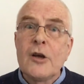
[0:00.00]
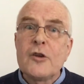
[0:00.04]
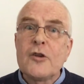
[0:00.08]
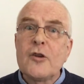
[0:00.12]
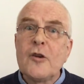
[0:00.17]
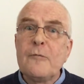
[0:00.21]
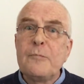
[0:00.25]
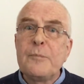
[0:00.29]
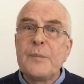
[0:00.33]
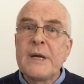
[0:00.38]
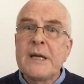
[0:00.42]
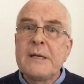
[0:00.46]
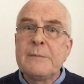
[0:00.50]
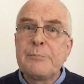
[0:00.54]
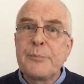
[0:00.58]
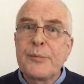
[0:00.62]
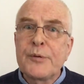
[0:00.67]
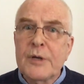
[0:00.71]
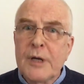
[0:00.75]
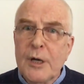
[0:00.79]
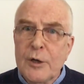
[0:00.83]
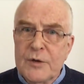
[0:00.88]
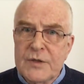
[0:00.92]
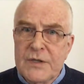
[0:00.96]
You've been
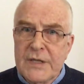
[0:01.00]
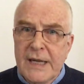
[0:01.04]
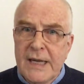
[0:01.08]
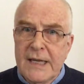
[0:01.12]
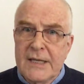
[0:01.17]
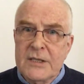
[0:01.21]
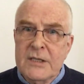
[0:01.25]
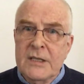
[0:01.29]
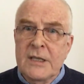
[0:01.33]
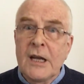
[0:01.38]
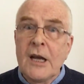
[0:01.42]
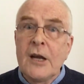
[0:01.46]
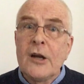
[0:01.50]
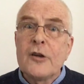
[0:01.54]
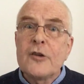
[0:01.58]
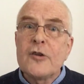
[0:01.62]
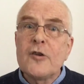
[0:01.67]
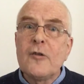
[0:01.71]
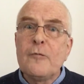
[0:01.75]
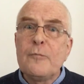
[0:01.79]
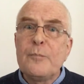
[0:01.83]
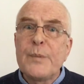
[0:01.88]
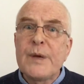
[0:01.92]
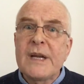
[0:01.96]
processed.
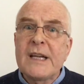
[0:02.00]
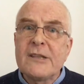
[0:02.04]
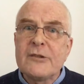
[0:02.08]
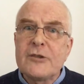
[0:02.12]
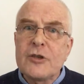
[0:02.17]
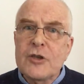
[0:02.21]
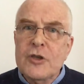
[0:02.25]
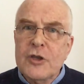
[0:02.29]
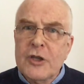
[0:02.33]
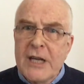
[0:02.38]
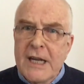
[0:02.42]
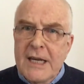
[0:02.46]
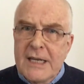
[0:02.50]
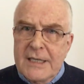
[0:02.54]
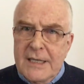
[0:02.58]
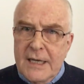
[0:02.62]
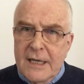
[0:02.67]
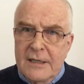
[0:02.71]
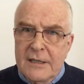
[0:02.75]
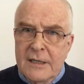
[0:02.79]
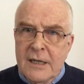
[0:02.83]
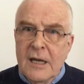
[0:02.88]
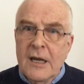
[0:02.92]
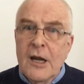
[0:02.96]
You've been
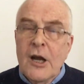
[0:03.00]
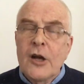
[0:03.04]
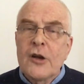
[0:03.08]
cheated.